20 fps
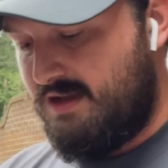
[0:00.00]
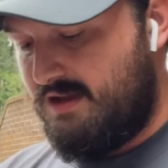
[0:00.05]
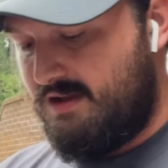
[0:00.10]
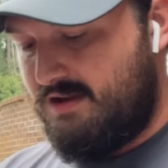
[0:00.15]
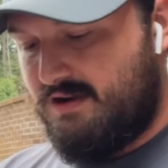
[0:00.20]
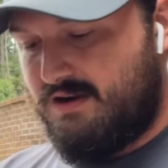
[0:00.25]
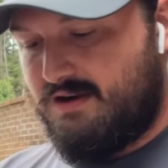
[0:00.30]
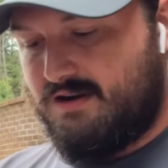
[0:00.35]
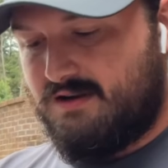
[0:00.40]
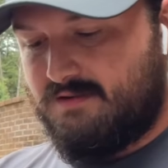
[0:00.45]

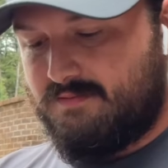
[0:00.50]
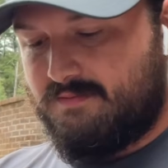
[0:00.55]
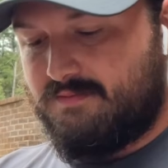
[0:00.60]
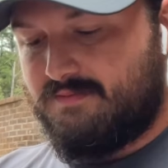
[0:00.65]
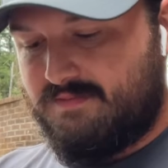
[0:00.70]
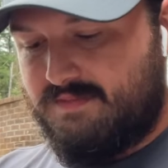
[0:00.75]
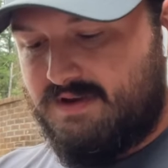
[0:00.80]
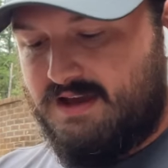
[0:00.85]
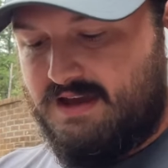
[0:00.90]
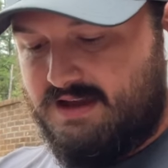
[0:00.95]

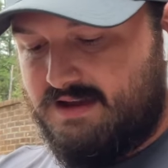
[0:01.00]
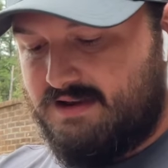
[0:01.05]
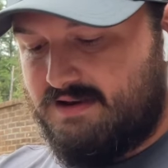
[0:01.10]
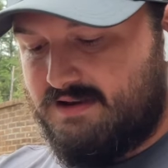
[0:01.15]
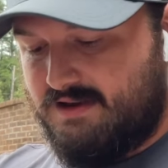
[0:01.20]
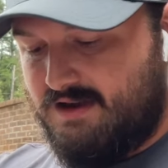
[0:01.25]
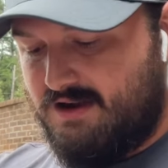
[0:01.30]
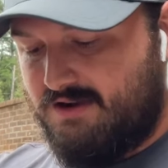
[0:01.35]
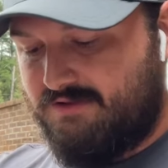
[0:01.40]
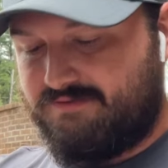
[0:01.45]
and
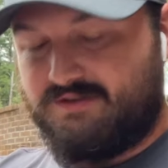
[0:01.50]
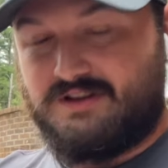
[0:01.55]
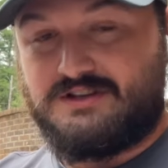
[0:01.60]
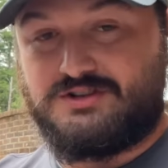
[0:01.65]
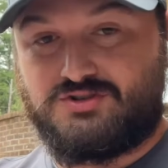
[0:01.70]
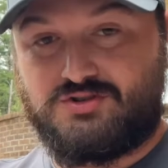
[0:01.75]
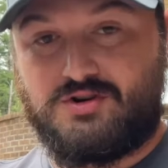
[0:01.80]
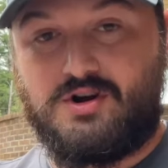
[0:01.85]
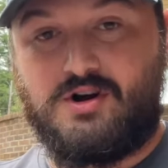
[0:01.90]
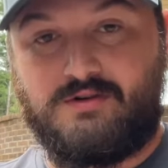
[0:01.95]
hopefully
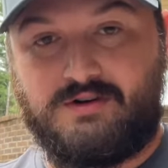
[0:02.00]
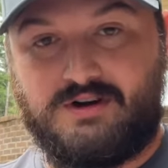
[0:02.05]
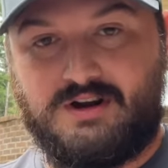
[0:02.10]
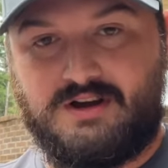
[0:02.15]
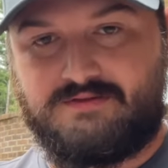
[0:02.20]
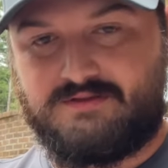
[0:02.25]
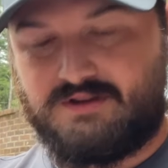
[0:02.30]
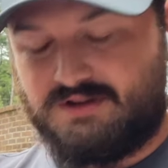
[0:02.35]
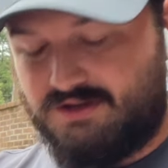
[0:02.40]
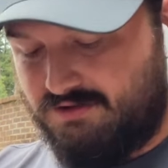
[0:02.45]
strong
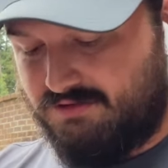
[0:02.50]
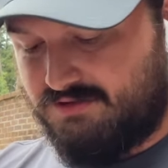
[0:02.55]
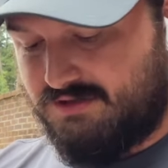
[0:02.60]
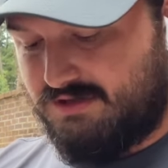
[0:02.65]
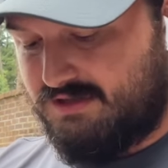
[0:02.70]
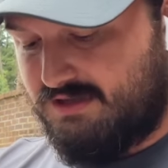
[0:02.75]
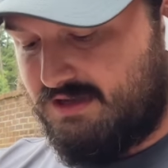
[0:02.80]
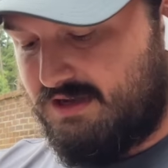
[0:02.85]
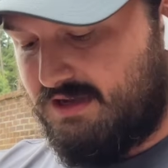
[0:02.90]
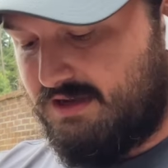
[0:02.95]
enough to use
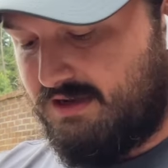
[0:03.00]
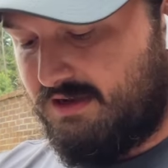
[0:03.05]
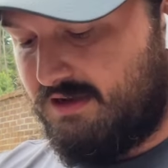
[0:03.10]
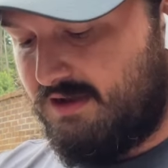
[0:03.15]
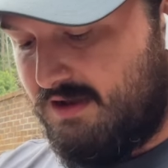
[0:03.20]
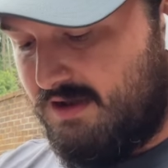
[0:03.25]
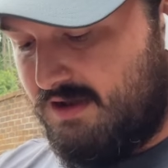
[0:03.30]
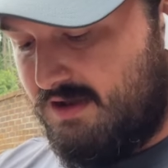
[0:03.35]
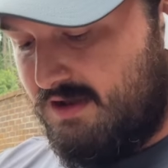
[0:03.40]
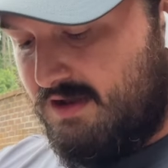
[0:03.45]
this thing
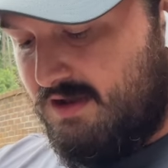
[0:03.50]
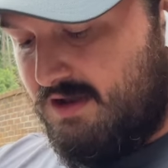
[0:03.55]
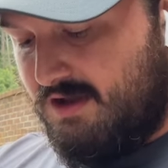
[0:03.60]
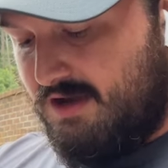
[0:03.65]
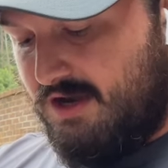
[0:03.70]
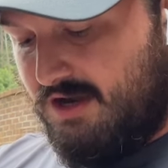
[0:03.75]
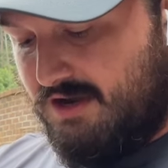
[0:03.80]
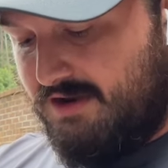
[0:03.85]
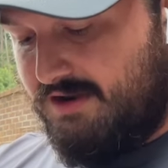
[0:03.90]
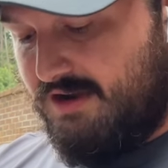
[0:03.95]

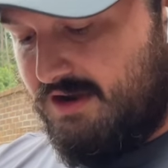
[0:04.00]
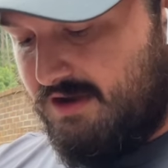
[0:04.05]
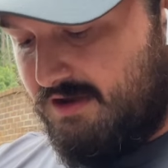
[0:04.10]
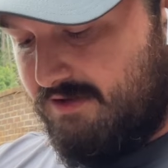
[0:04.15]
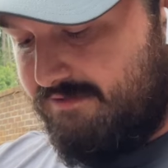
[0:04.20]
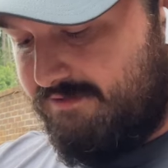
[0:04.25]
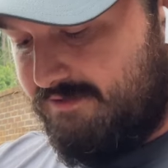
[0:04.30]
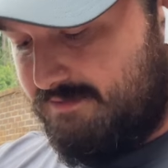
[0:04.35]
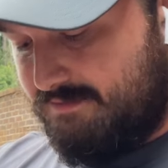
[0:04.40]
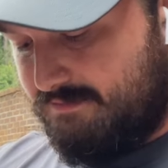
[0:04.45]
enough